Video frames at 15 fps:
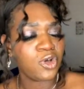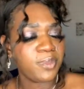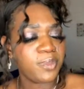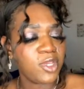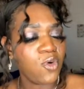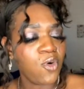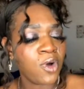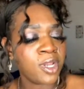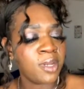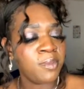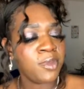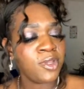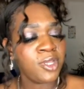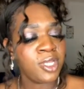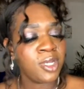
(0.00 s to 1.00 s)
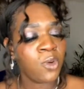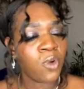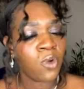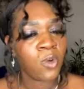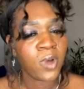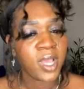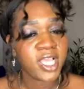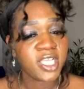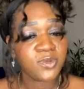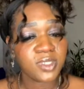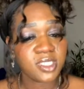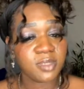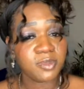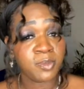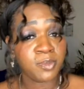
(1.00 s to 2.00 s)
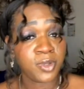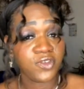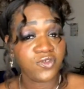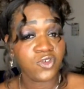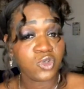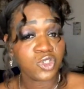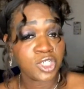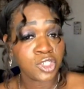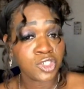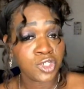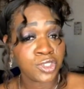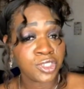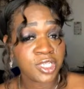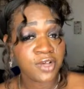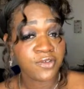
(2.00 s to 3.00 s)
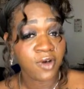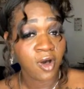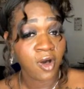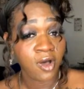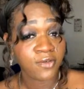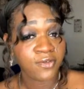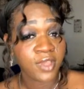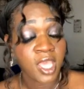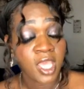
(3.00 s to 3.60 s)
be going a million and one ways with something, but if you shut yourself off,